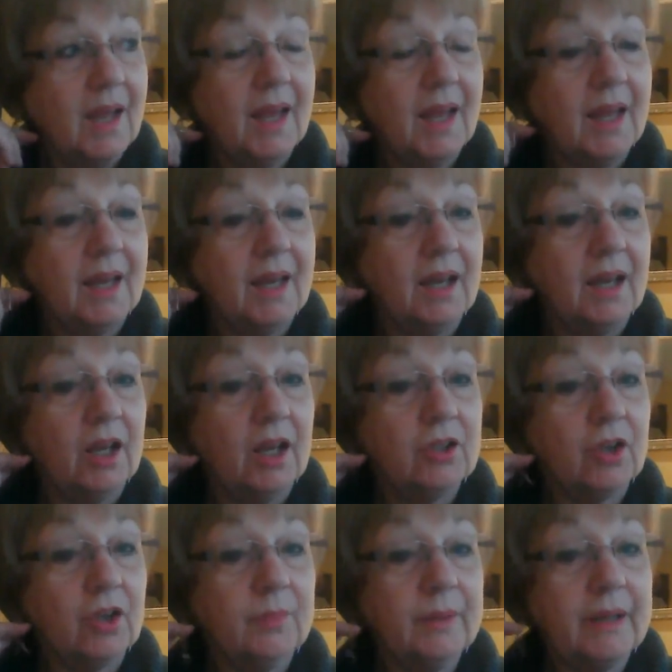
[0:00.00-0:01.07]
and
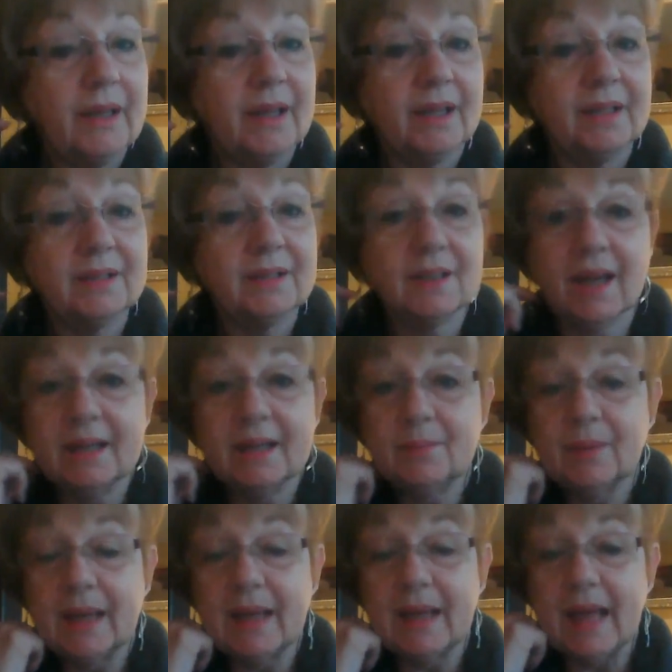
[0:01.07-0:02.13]
told me and denied
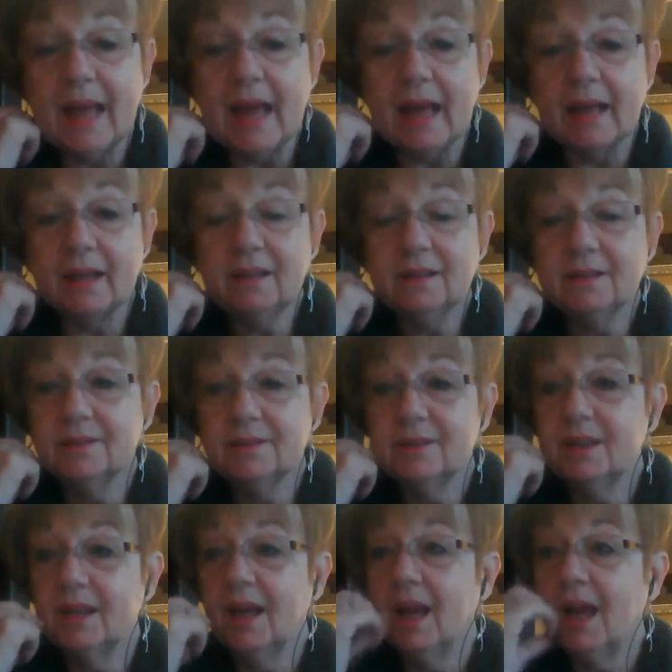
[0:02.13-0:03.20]
my ad.
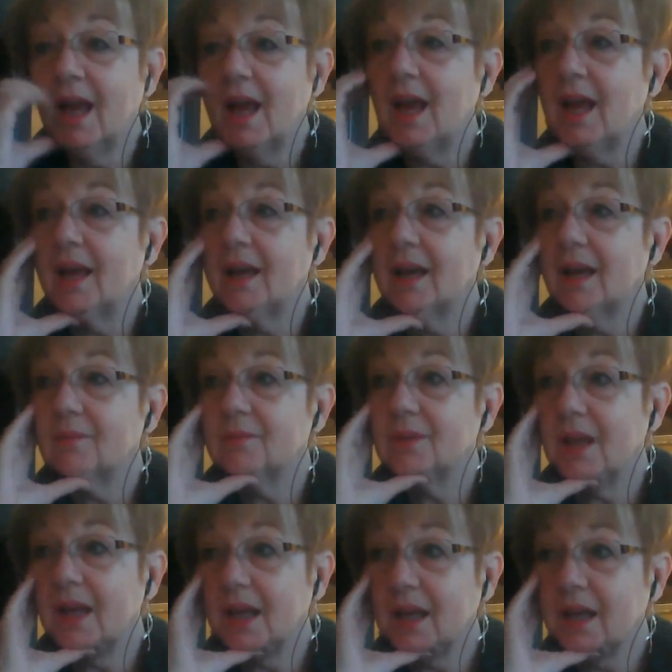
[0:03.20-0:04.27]
And I'm
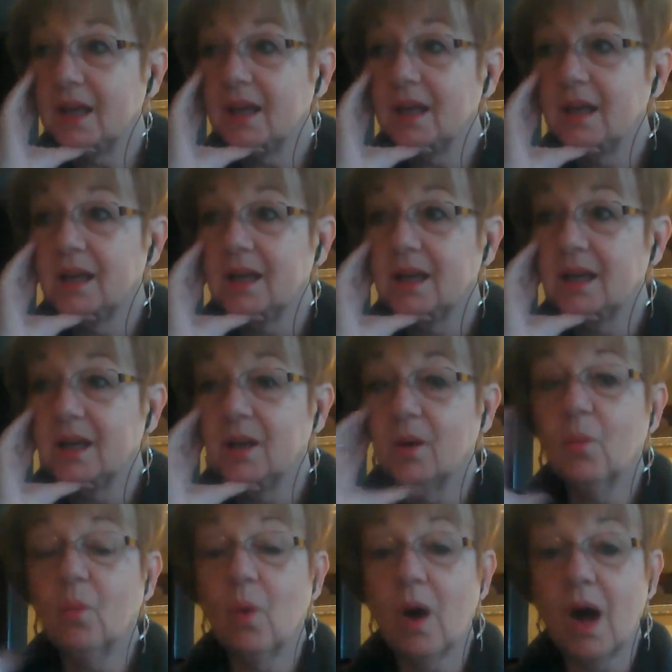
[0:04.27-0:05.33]
like,
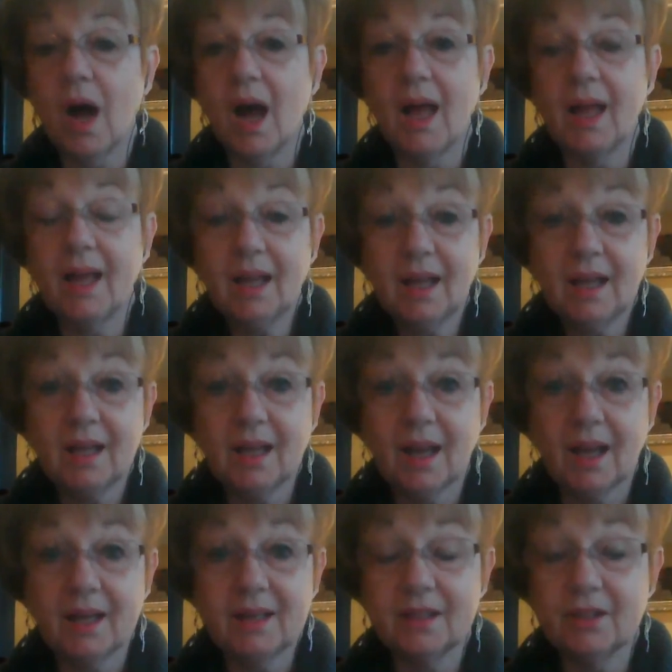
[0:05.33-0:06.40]
why?
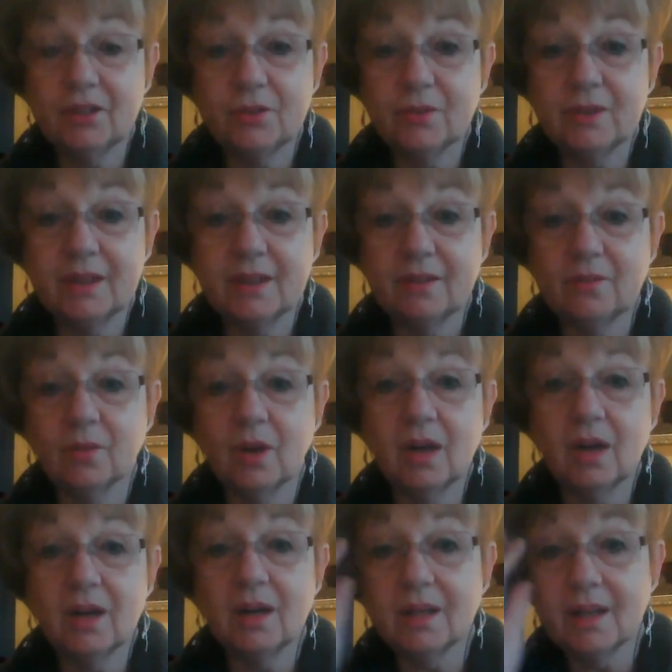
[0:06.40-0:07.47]
I didn't do anything
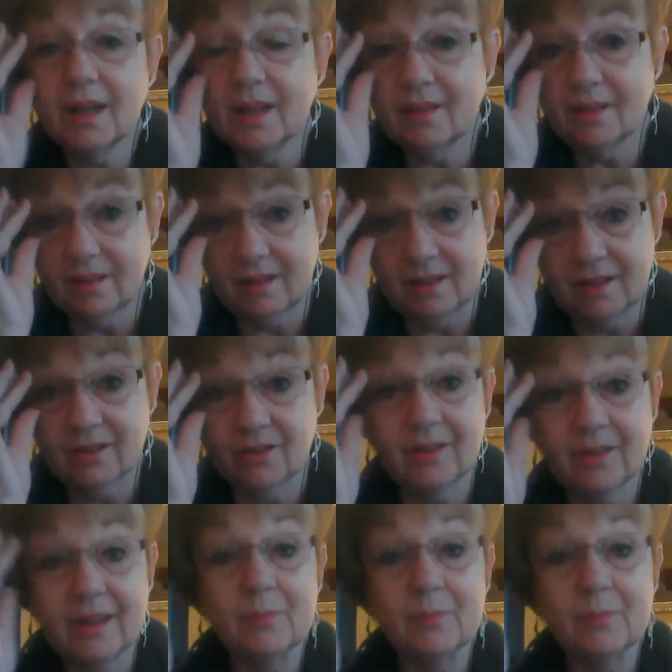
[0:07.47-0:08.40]
wrong. And, you know, they